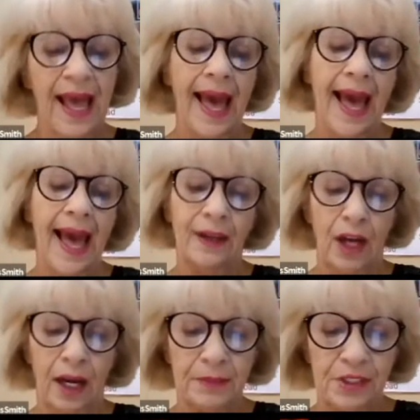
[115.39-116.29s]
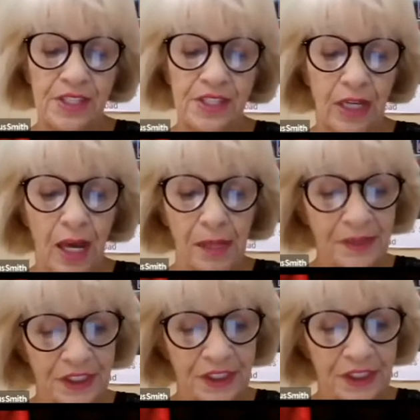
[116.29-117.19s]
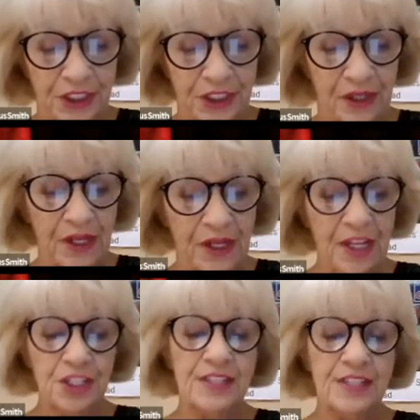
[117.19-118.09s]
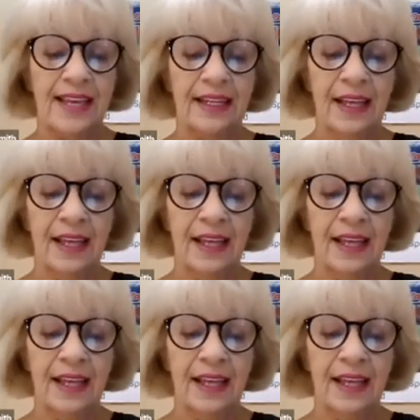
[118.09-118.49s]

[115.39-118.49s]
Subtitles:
at Hot Medusa Comedy Show. She's at